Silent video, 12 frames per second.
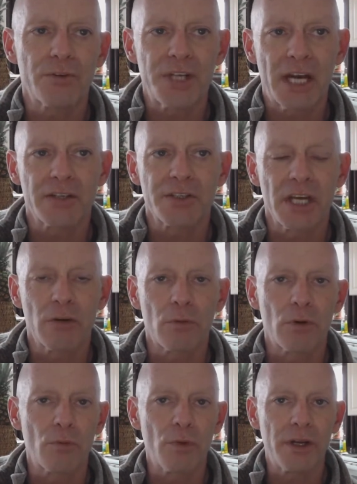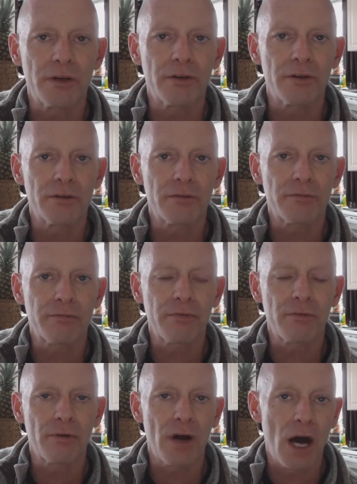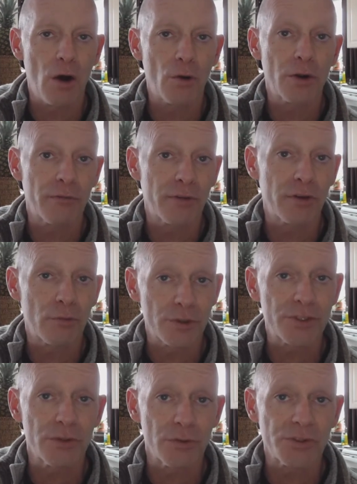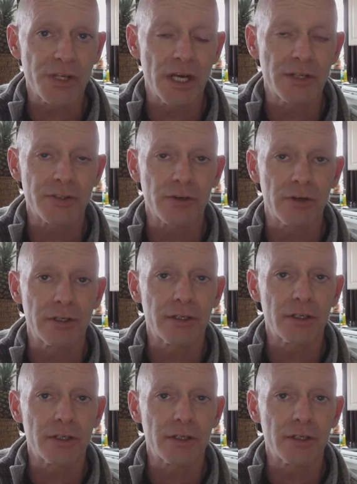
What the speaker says: texts that were written out of the original Sanskrit,